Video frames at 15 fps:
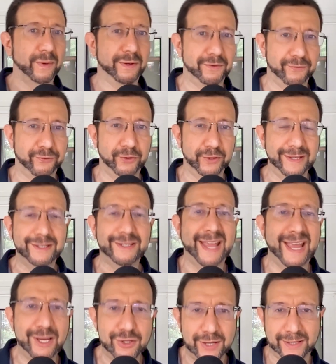fully
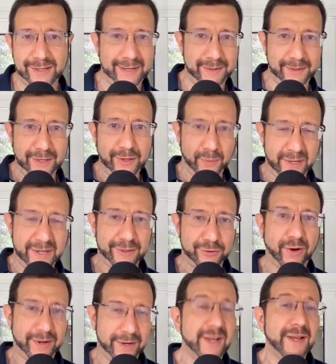engaged and
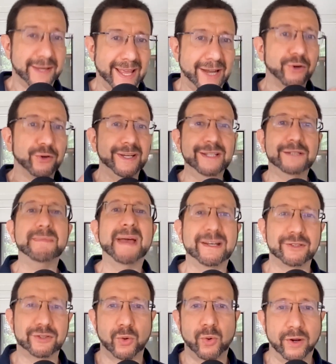trying to get her needs met
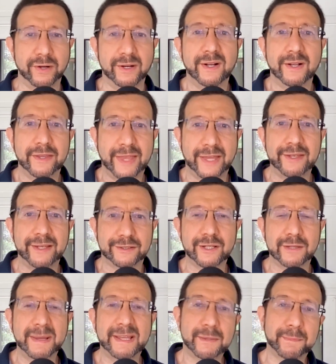and so on, then it's going
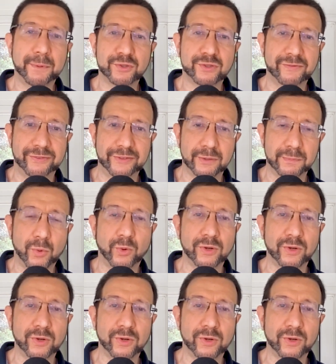to make the person feel more